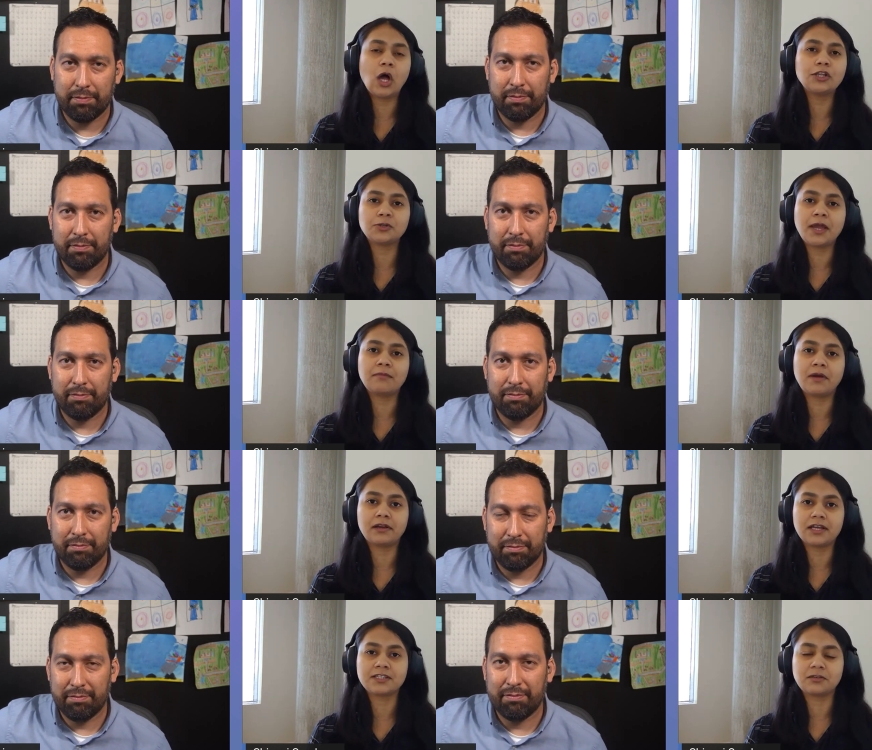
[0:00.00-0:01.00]
Speaker 1: all to help our
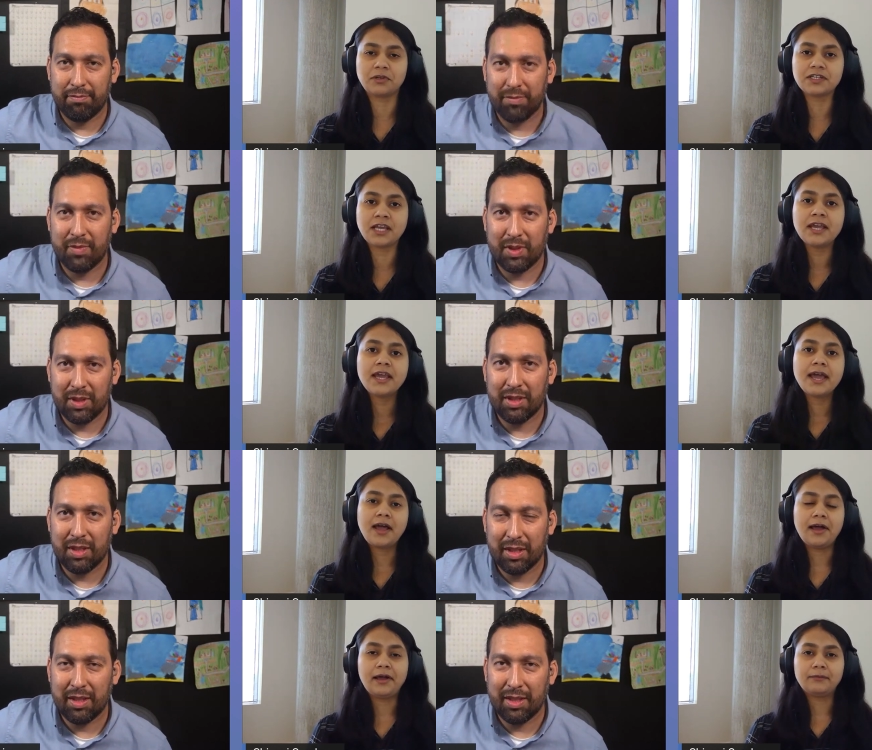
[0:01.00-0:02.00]
customers
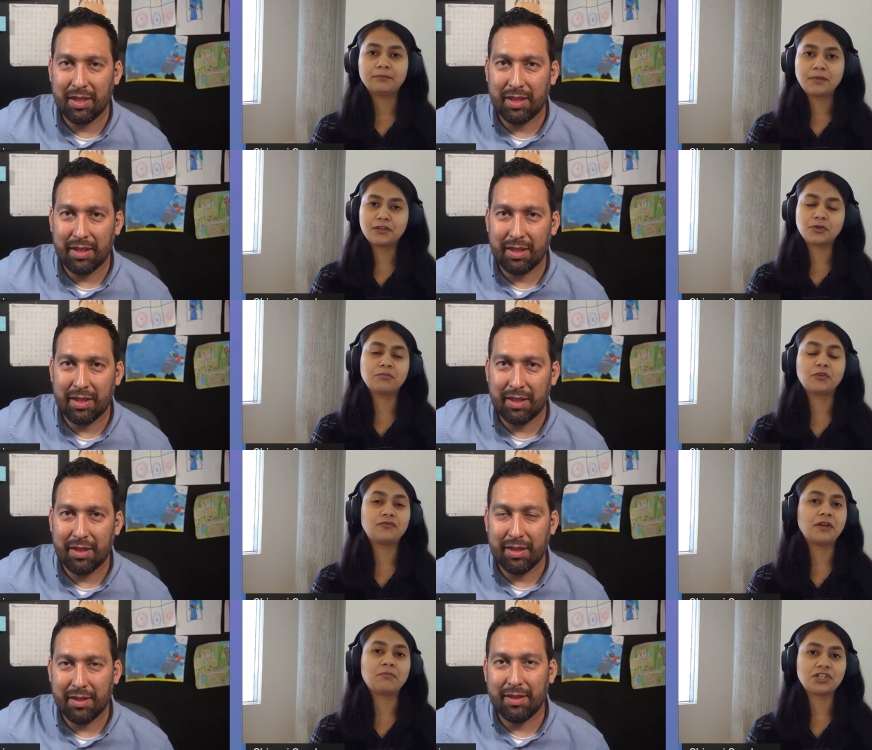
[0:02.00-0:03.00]
to
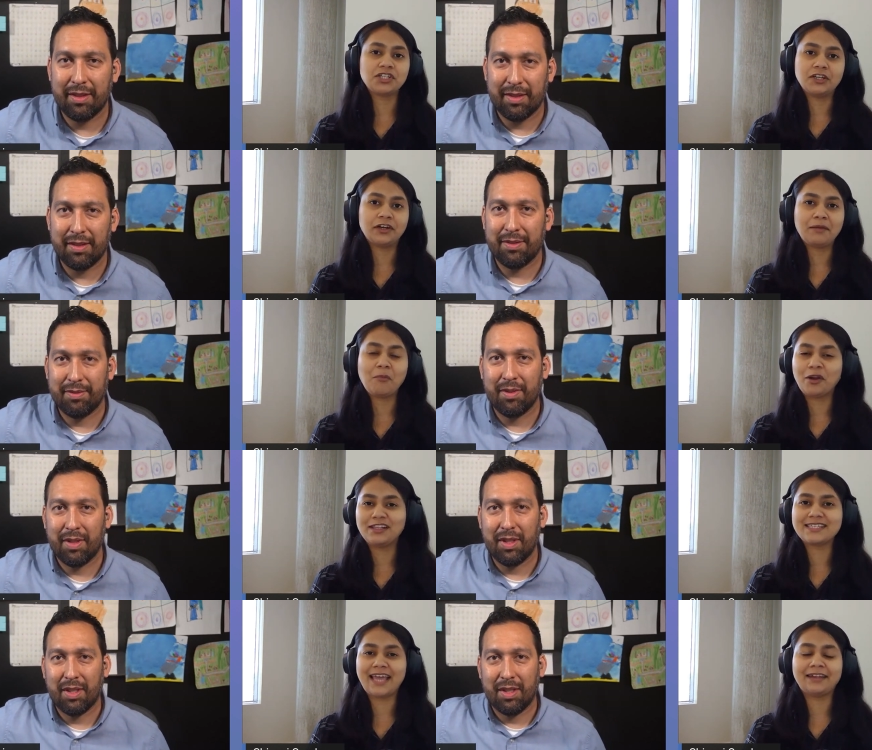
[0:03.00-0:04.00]
improve their machine learning
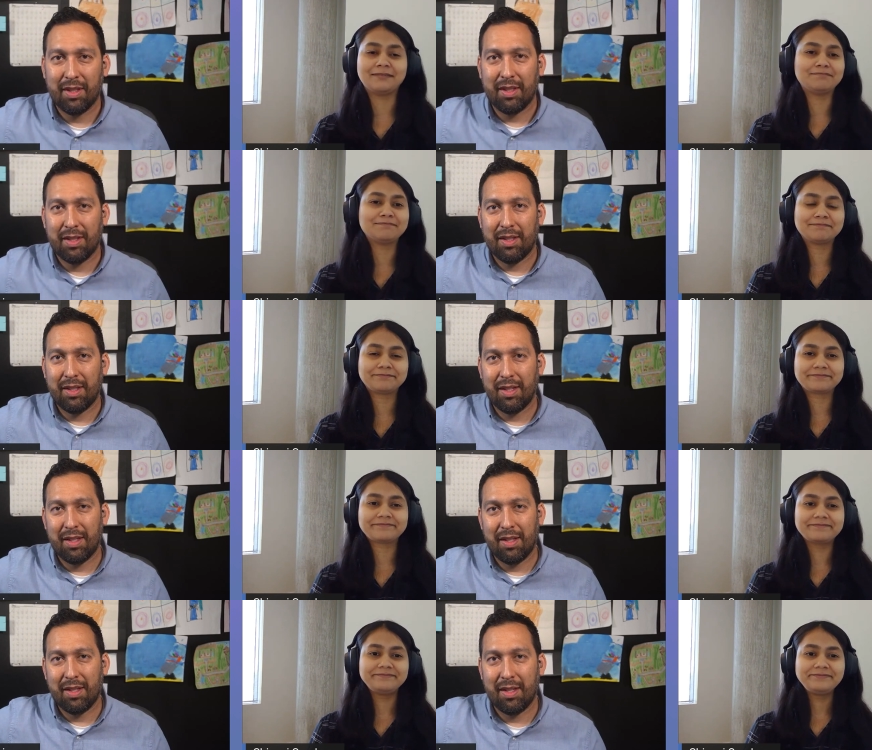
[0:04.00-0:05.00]
models. And
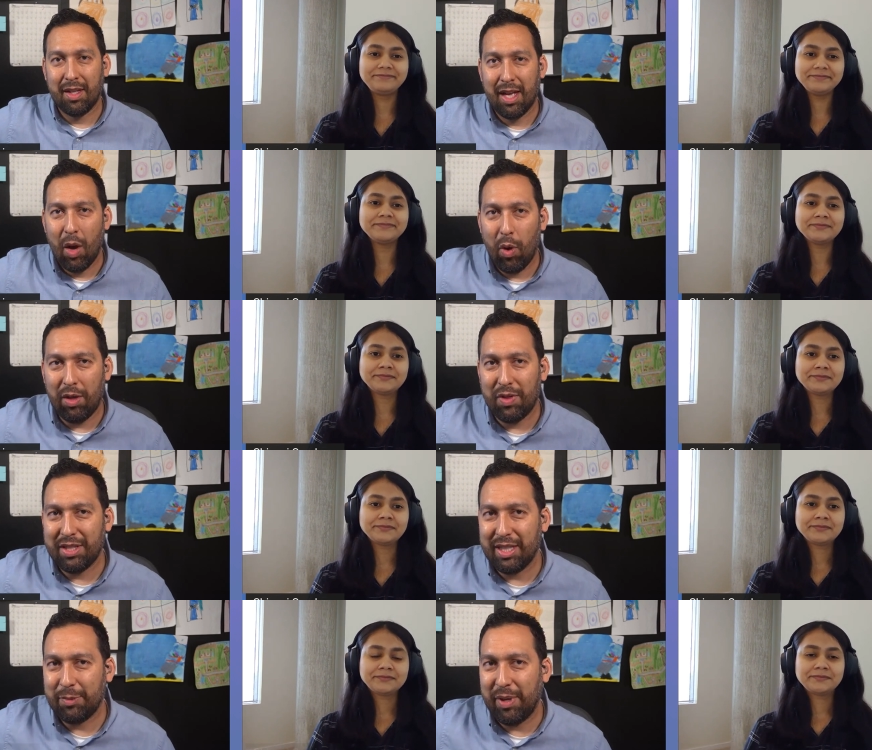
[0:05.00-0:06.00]
Speaker 2: well,
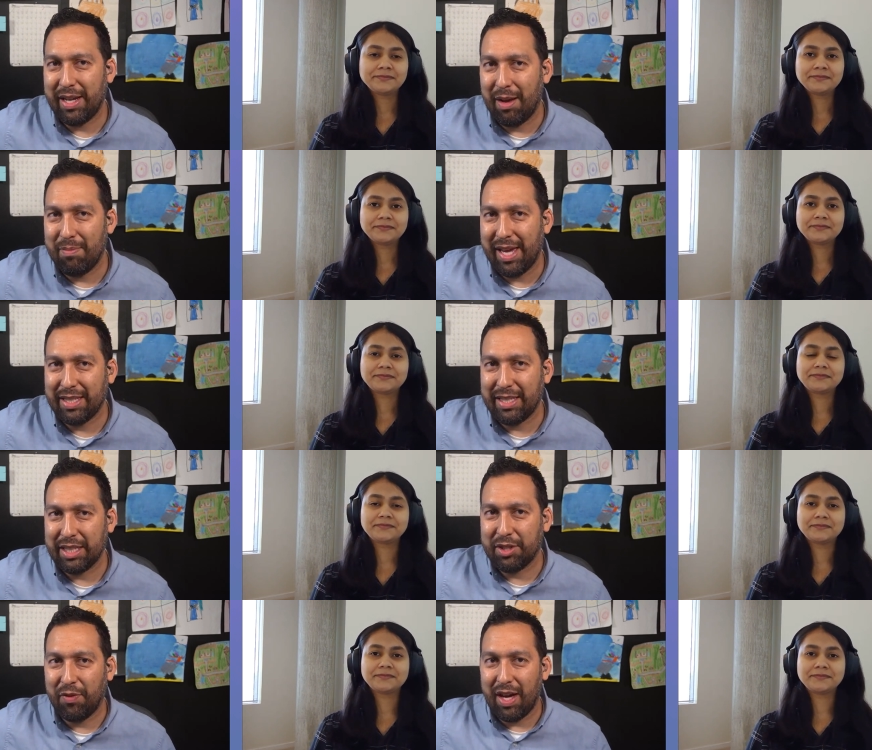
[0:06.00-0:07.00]
this has been
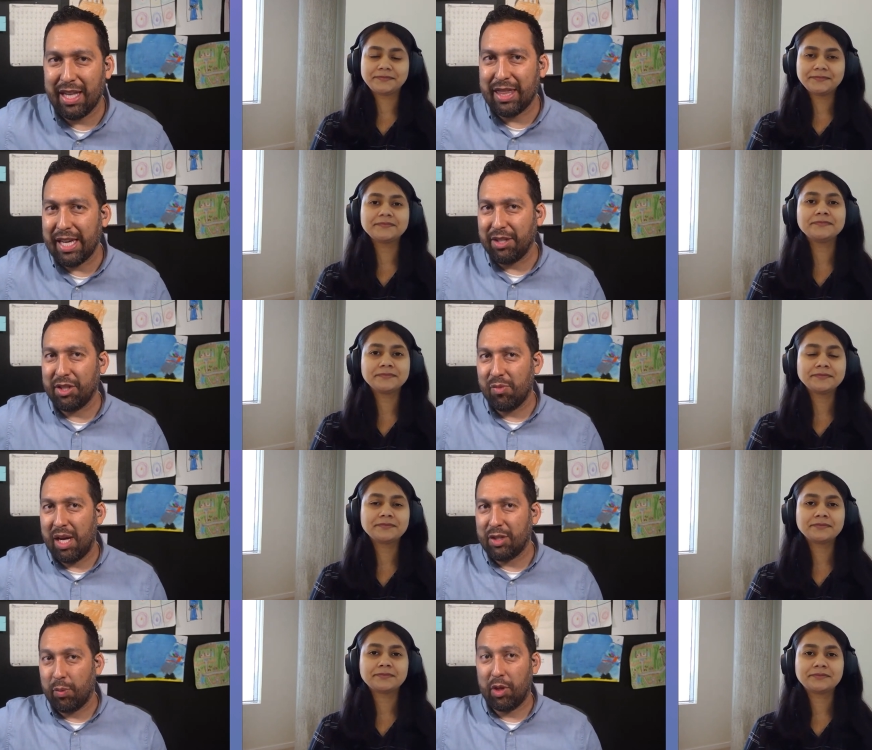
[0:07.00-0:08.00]
amazing. Shivani, thank you so
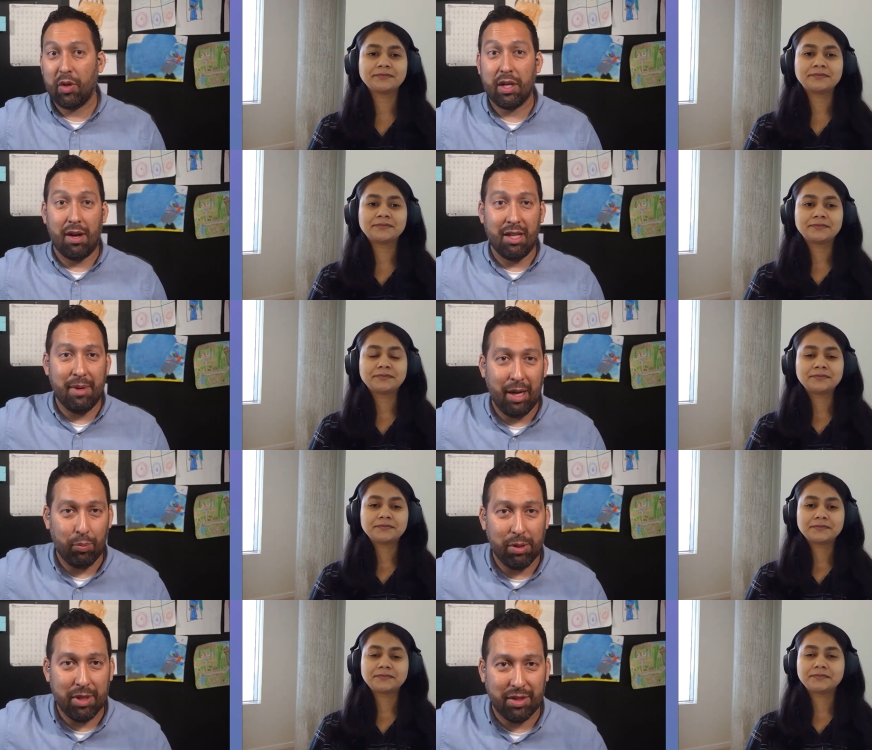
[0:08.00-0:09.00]
much. We've been learning all
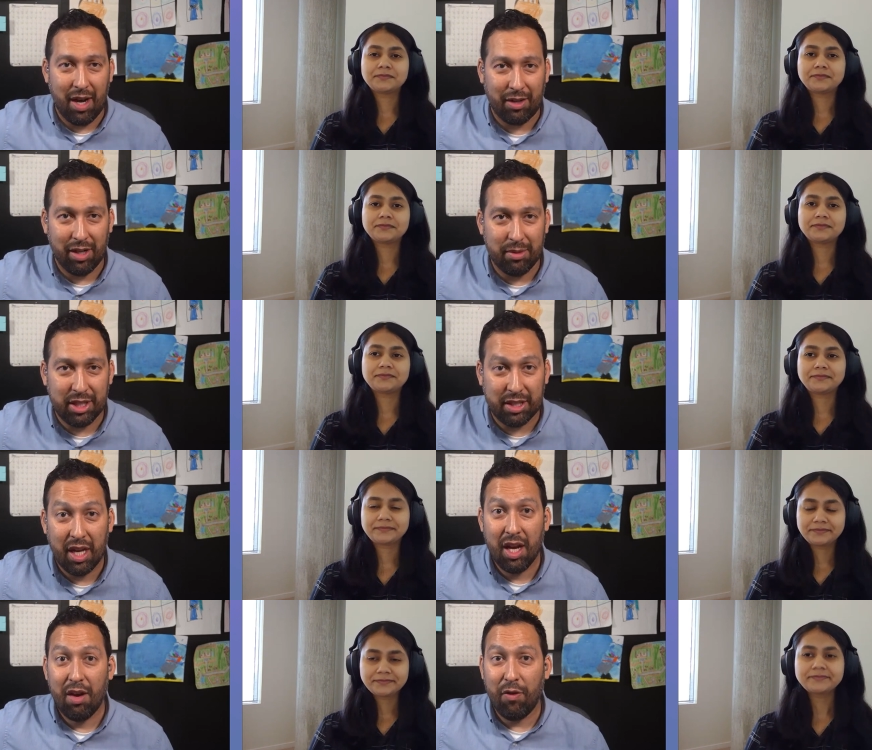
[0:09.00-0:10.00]
about pre-built Docker images
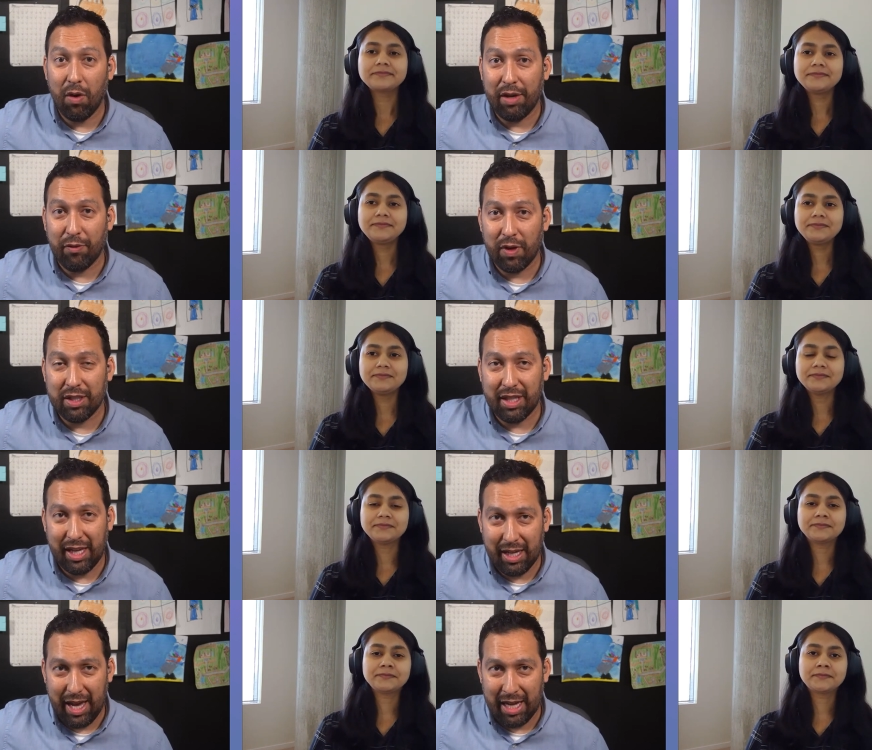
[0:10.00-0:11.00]
for inference
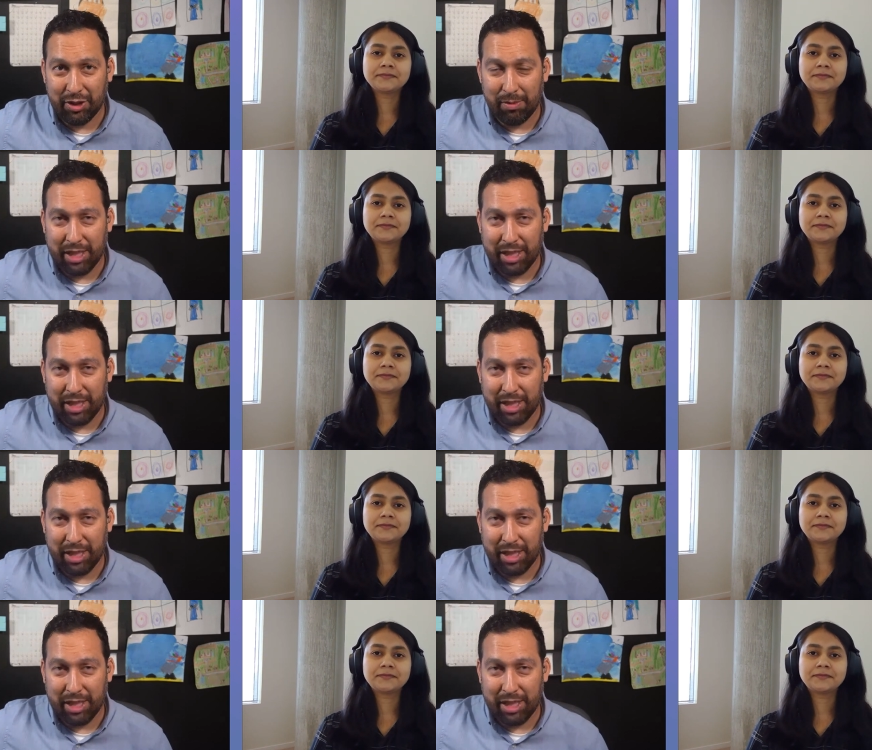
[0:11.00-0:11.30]
in Azure